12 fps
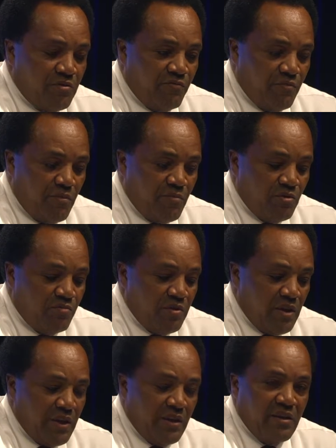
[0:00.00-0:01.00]
and foremost, we
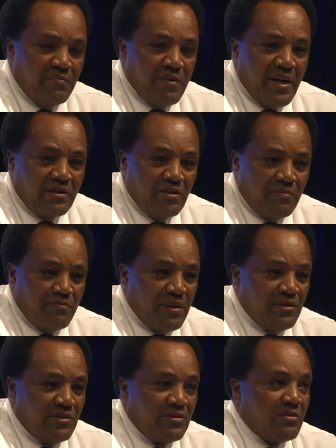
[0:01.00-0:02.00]
got to get back to the
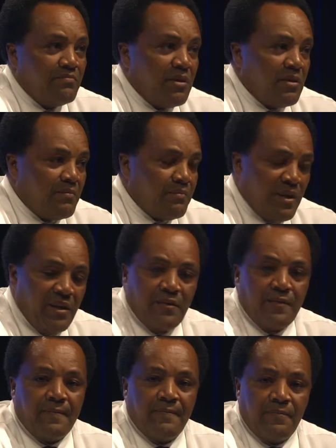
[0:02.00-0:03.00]
basis of being a parent.
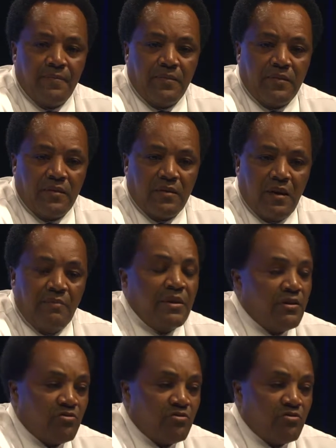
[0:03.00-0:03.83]
I mean a